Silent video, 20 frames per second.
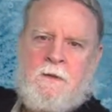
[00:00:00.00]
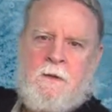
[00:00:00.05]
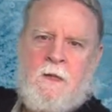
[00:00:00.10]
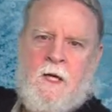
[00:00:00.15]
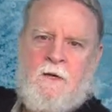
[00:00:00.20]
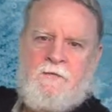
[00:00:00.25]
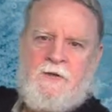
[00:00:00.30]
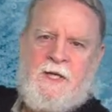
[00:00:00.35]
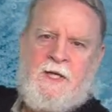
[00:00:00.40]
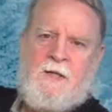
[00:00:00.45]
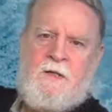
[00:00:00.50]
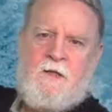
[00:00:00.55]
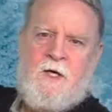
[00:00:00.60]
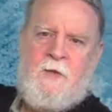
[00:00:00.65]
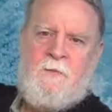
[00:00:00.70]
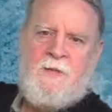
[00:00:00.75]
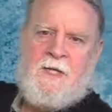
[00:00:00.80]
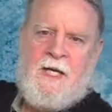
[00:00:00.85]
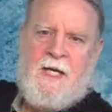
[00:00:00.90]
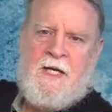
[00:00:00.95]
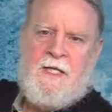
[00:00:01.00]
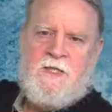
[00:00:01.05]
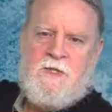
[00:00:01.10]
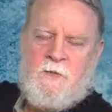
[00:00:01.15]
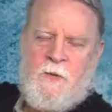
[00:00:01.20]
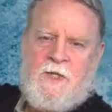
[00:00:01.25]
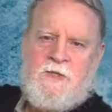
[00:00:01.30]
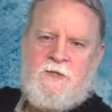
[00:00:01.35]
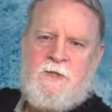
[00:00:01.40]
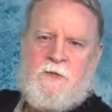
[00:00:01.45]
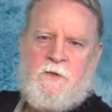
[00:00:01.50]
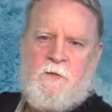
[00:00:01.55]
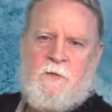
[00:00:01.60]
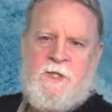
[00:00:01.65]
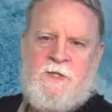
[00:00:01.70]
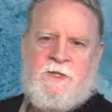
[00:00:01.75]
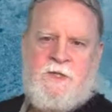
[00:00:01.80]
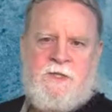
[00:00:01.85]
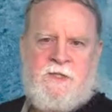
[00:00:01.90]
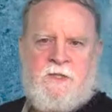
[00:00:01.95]
of the income gains went to the
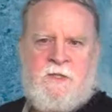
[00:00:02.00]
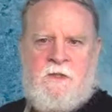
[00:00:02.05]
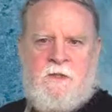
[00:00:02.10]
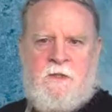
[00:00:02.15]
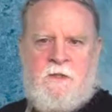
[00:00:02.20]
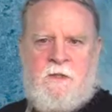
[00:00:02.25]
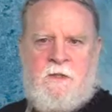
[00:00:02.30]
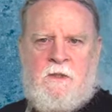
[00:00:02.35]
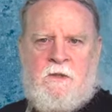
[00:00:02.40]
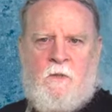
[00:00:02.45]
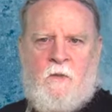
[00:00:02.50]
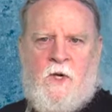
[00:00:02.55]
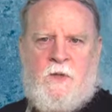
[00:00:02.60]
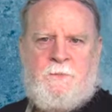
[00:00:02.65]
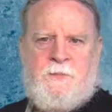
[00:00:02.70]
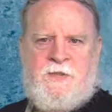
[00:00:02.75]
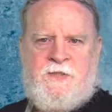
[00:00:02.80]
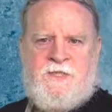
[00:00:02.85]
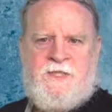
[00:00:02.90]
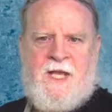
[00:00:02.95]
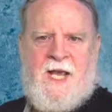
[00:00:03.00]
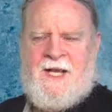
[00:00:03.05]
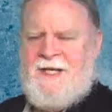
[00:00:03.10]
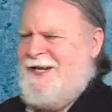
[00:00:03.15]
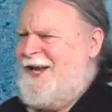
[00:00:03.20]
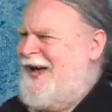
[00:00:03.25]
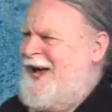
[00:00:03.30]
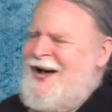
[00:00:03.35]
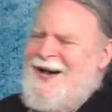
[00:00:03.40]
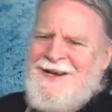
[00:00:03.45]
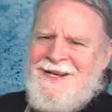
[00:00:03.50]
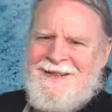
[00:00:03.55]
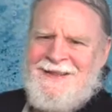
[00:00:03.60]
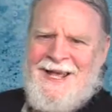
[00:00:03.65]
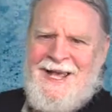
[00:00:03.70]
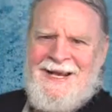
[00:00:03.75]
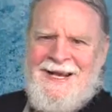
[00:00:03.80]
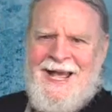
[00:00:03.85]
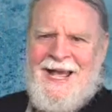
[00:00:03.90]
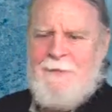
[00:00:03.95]
richest one percent. Now, how did
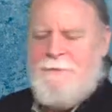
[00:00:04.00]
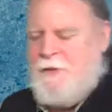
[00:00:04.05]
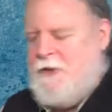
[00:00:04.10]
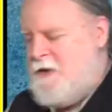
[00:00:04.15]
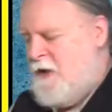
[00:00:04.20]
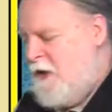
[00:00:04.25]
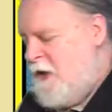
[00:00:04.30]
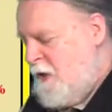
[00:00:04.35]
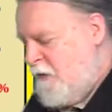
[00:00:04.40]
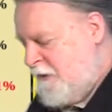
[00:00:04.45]
that happen?